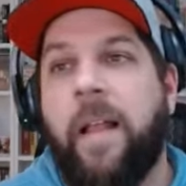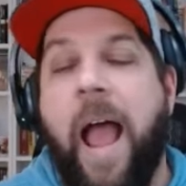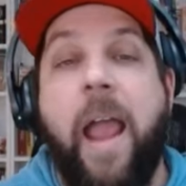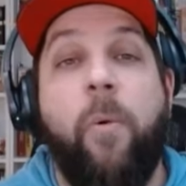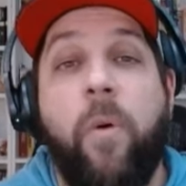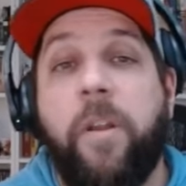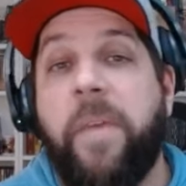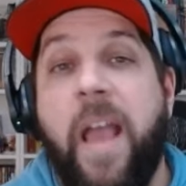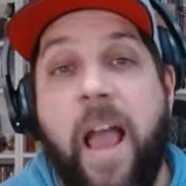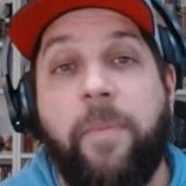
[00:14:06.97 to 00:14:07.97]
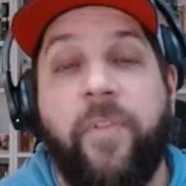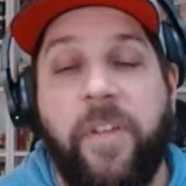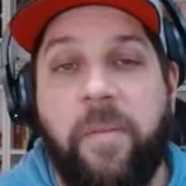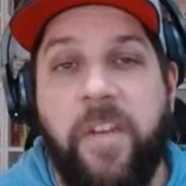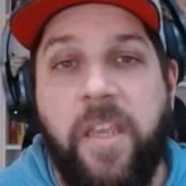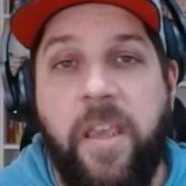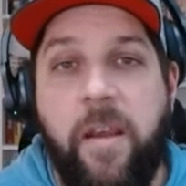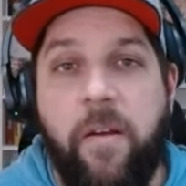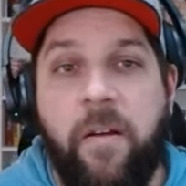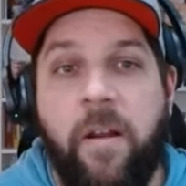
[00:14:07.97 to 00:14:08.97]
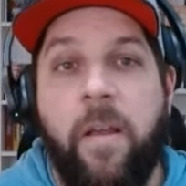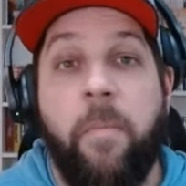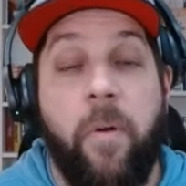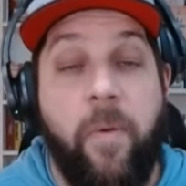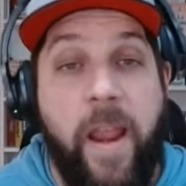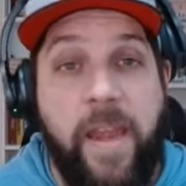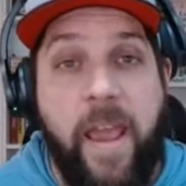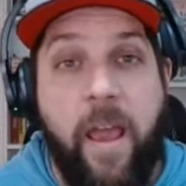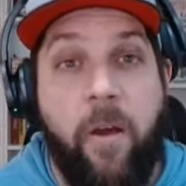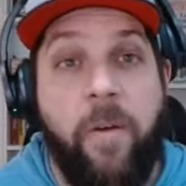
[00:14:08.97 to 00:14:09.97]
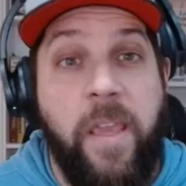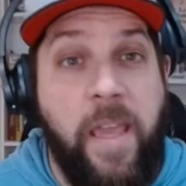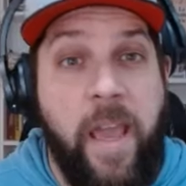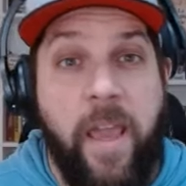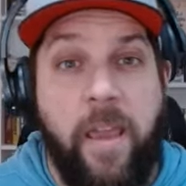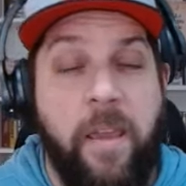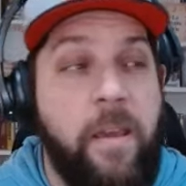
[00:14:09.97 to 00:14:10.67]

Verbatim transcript: I want to be hyped for Team of the Year, but right now, EA